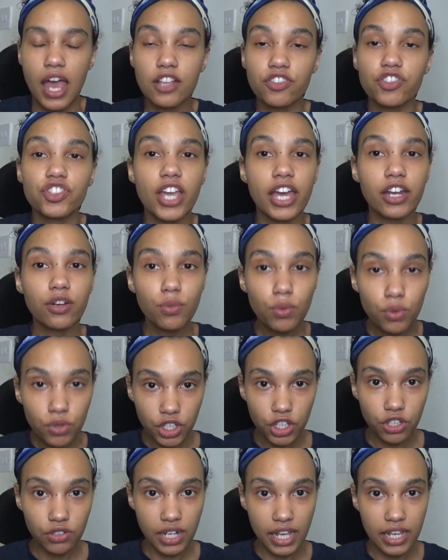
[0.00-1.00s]
A general
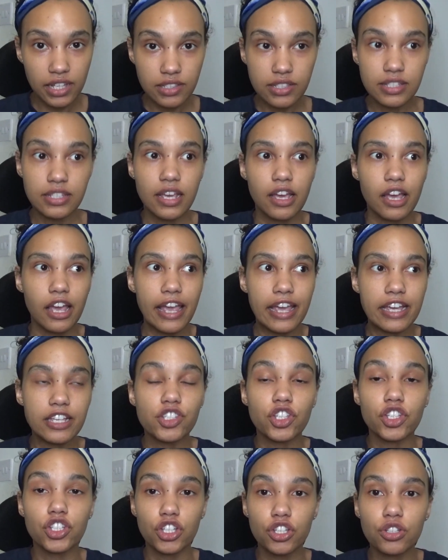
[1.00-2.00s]
unit
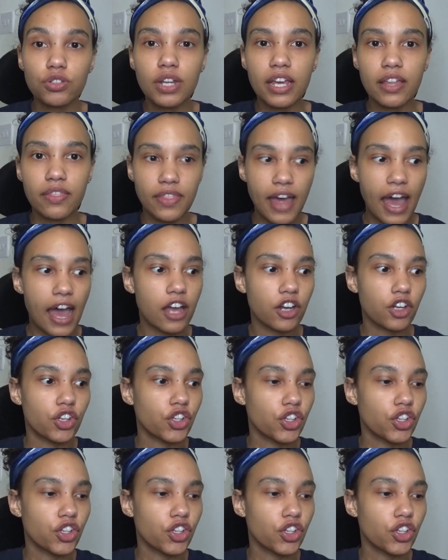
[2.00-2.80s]
is a unit that